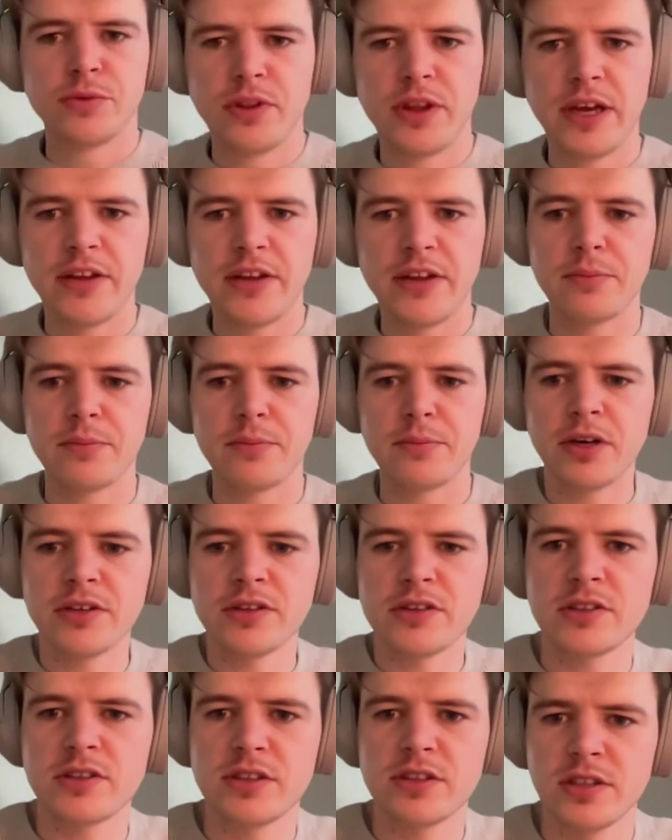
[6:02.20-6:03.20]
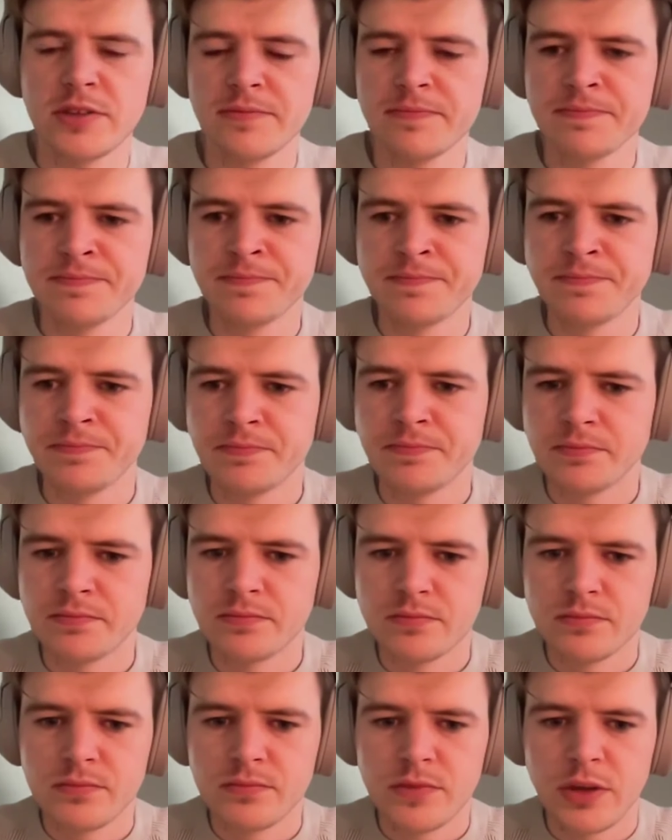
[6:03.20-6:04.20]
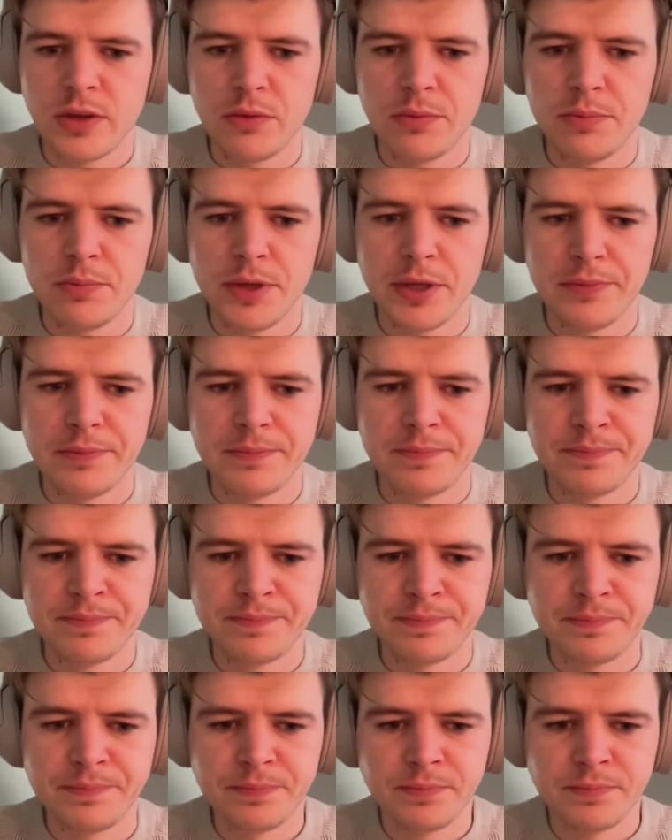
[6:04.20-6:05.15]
through the other parts, that would be